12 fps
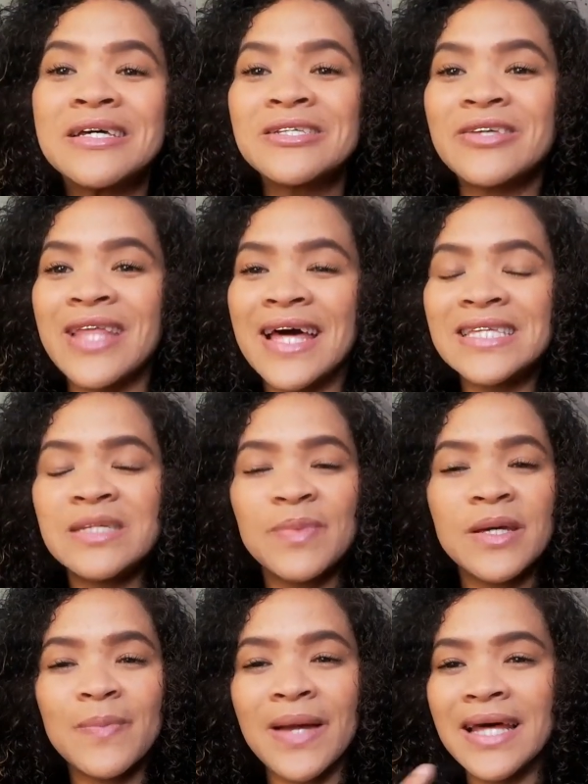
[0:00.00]
So that's
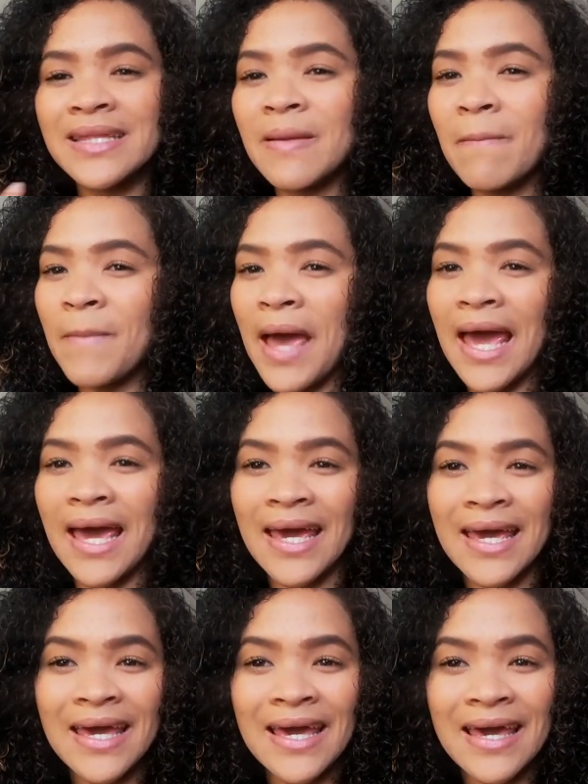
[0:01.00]
people at the
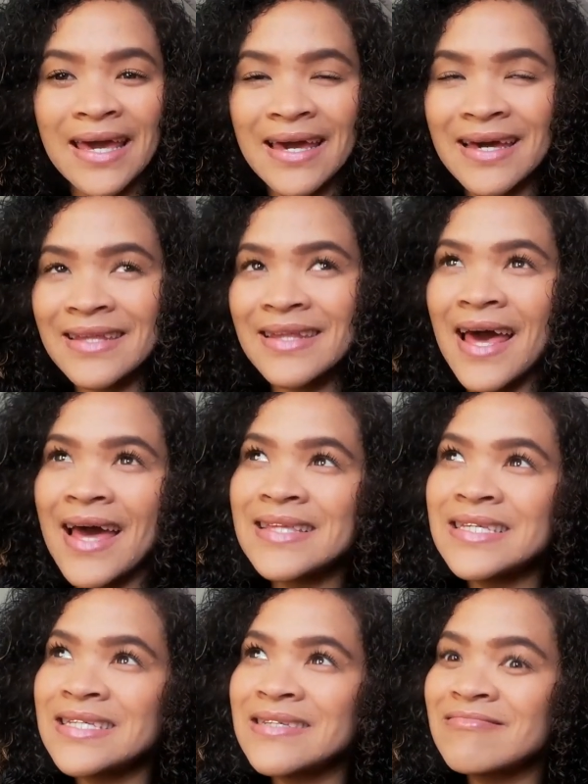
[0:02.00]
bank,
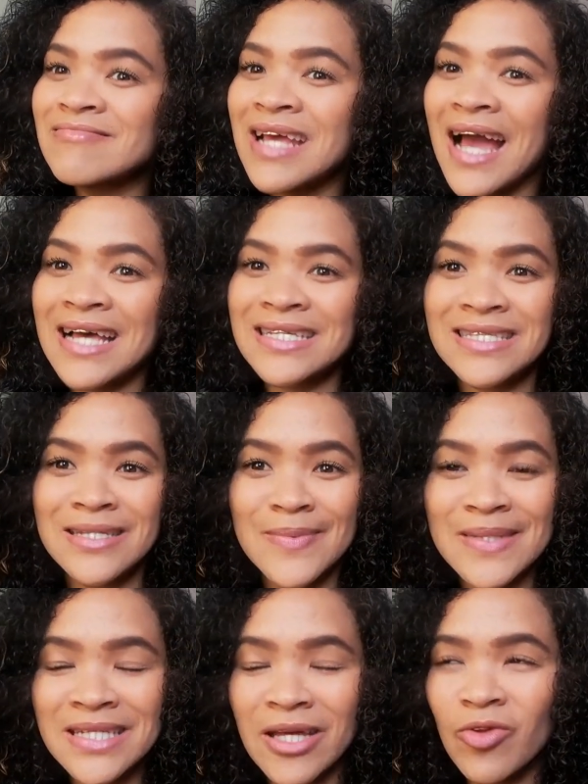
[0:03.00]
that's
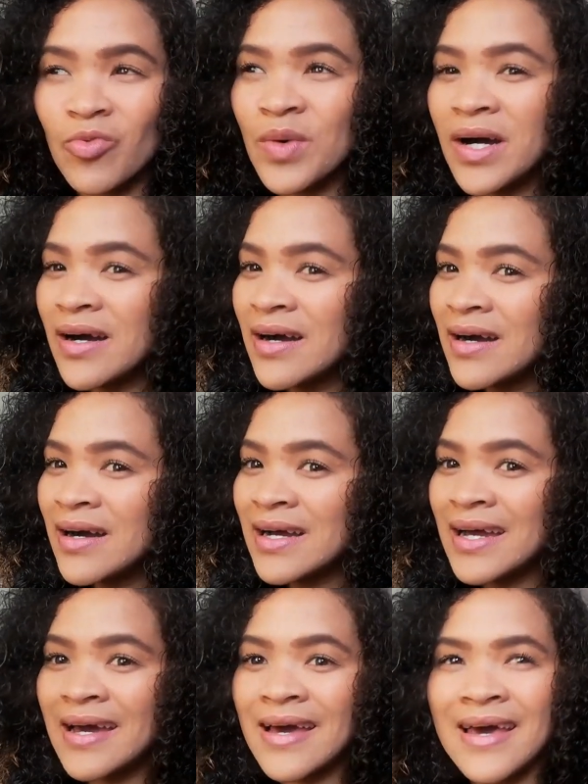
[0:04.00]
customers at work,
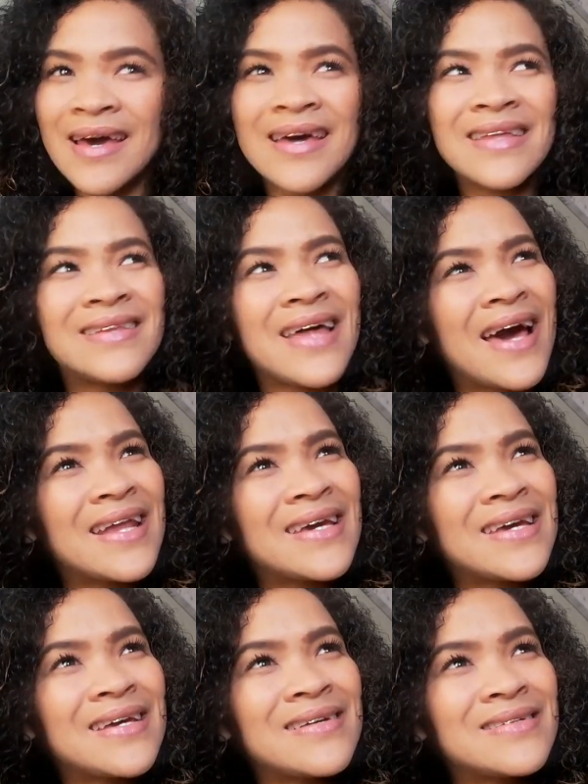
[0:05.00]
that
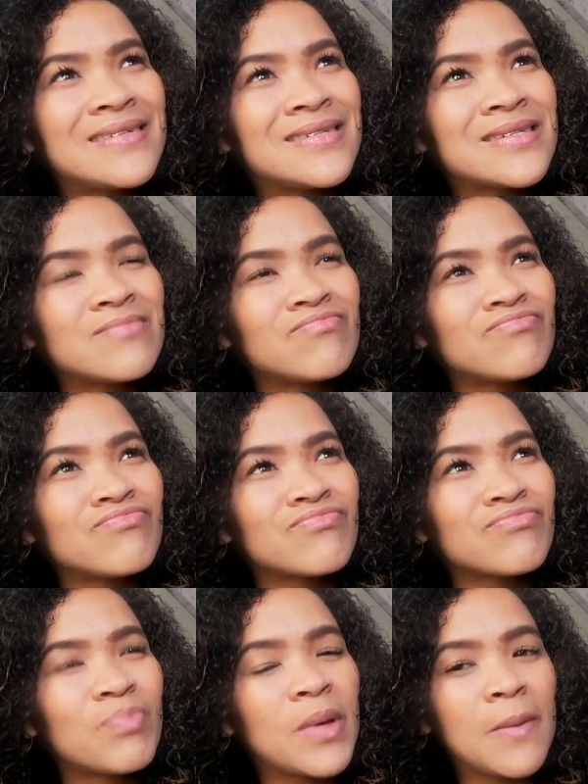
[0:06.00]
is
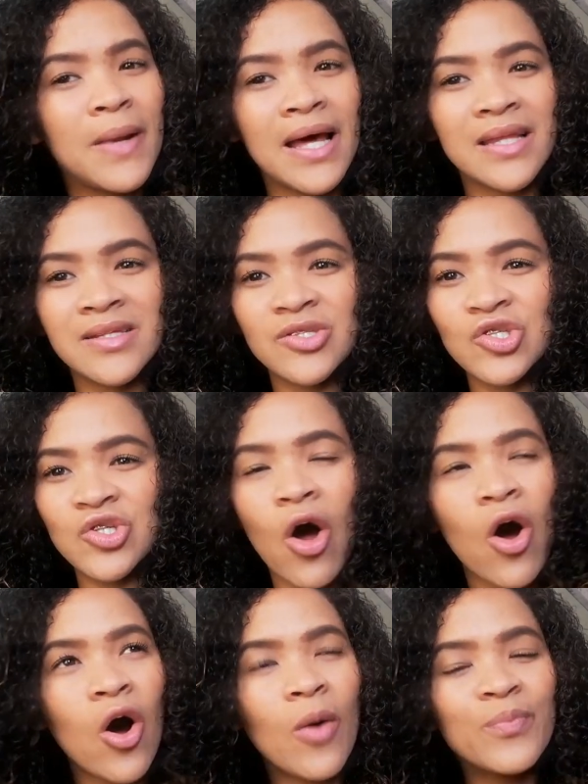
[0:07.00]
people at the
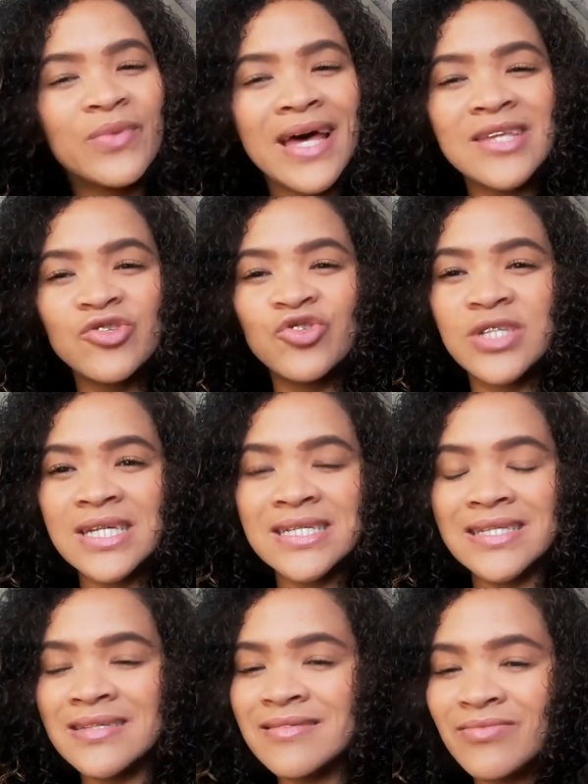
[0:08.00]
shop, that's
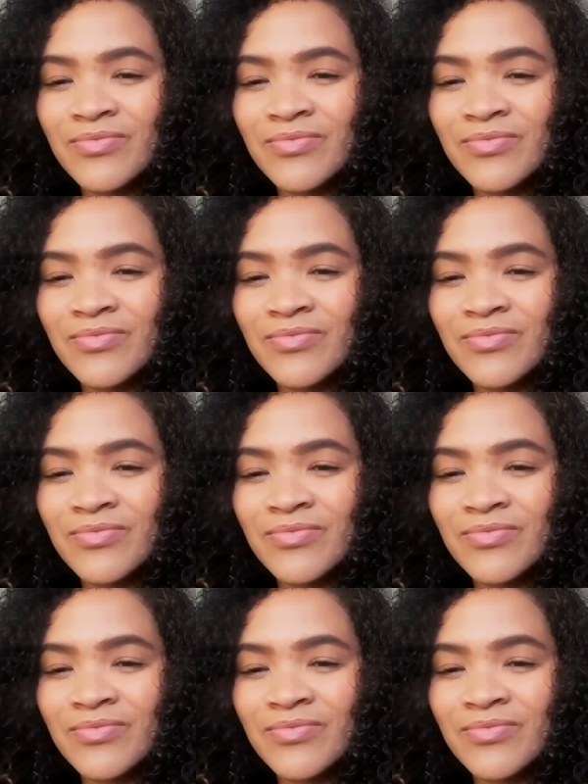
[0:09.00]
just